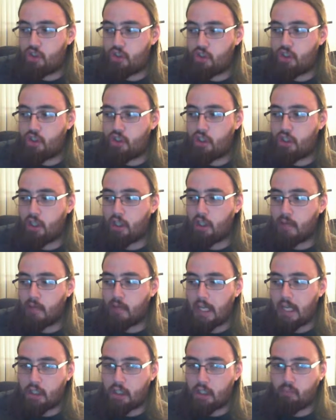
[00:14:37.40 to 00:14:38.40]
to
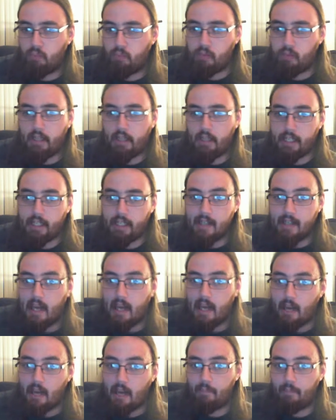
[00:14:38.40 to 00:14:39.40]
actually
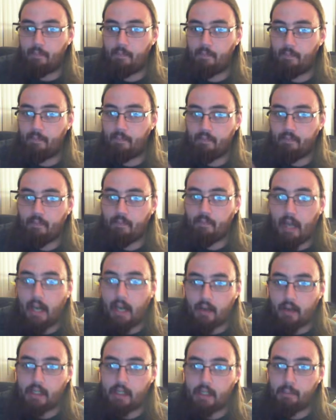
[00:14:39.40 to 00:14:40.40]
not
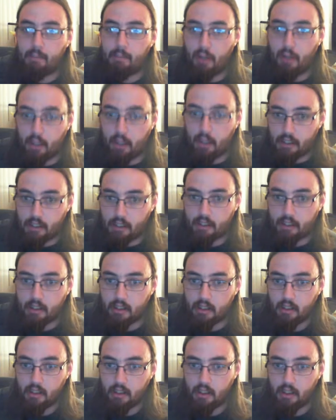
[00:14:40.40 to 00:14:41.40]
marry Pudding
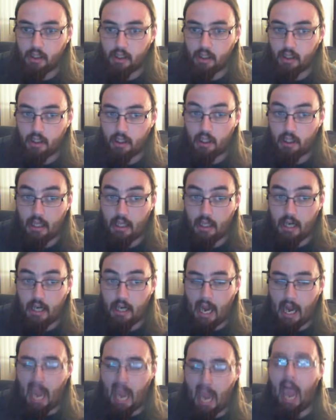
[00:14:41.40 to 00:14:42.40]

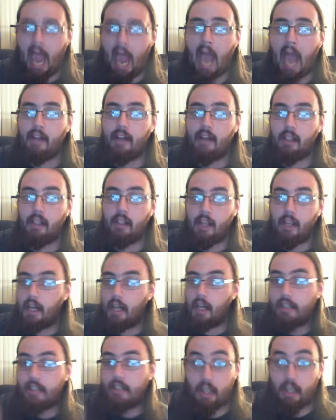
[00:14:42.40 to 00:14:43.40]
and just
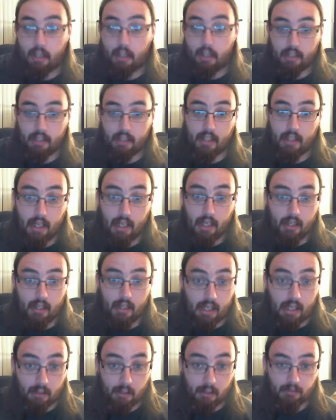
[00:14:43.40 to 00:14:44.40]
hightail it the hell
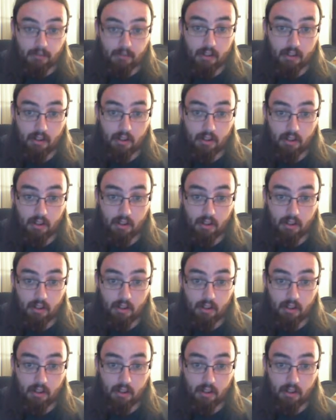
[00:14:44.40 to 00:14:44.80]
out.